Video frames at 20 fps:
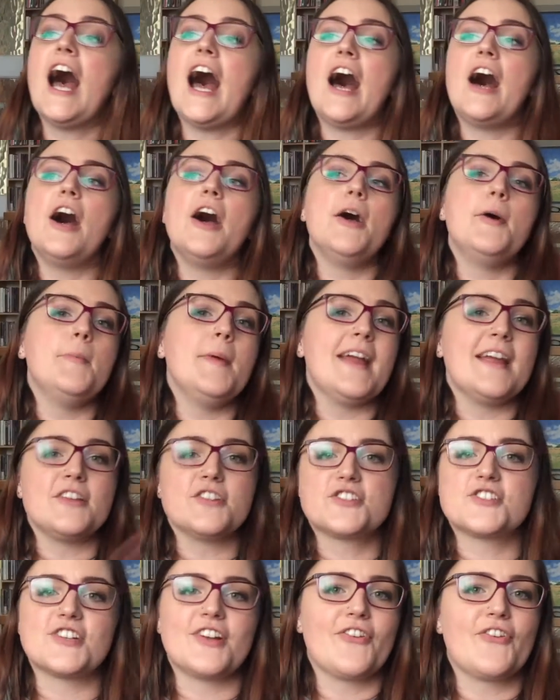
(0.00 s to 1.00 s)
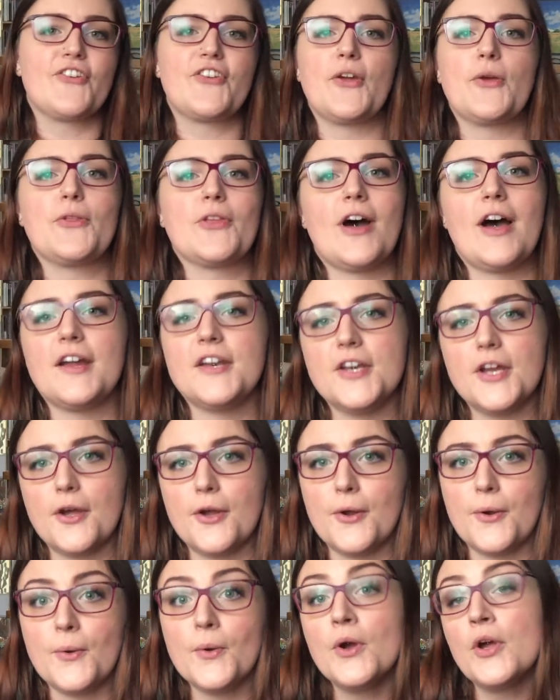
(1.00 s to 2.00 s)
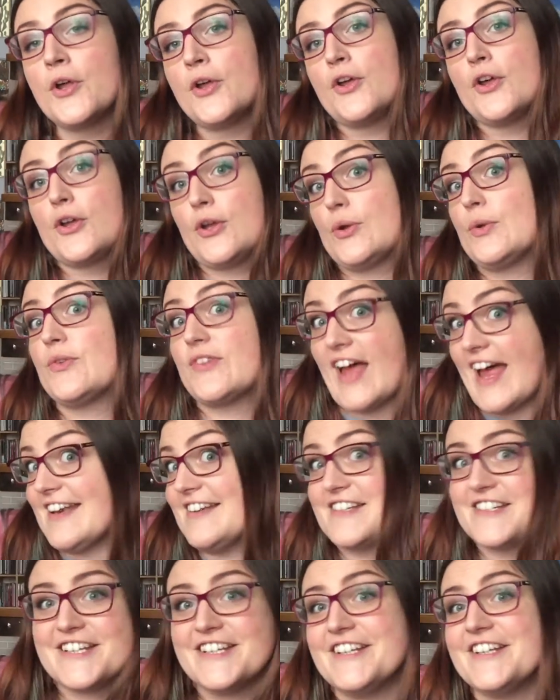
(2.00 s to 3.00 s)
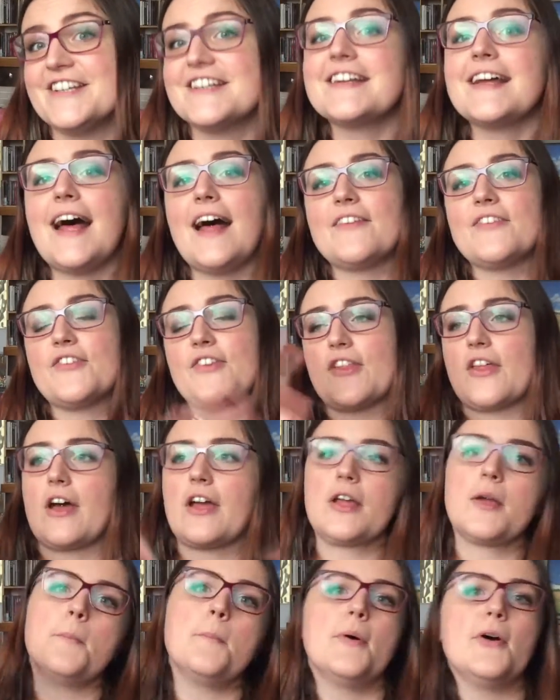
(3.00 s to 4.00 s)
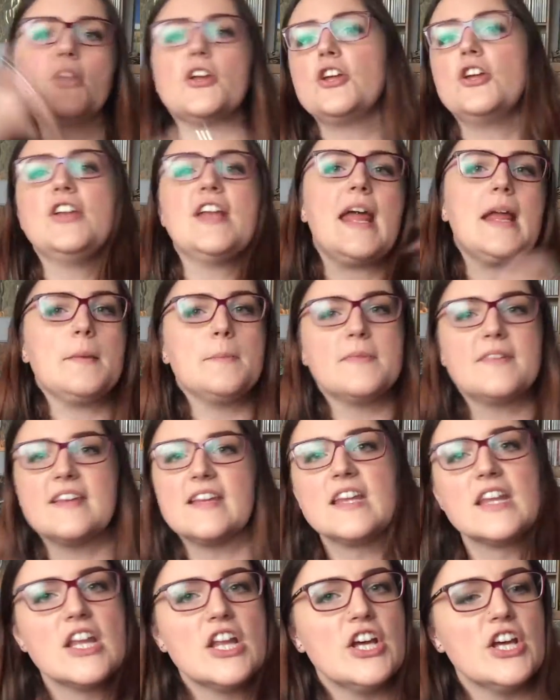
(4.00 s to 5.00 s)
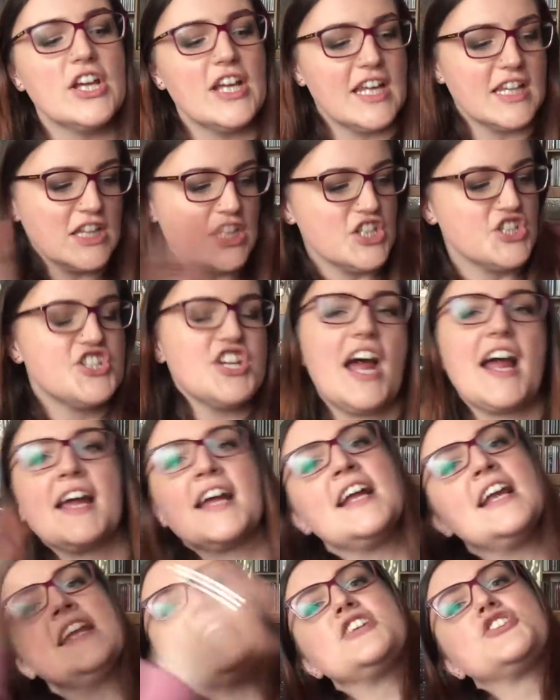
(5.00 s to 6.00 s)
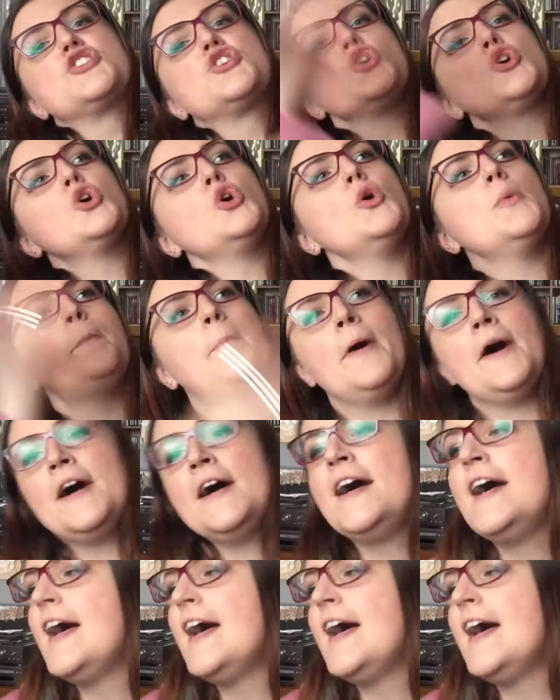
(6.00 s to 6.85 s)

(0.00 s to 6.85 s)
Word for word: It's just so that I know who's entered so that I can put your names in the jangly dupe.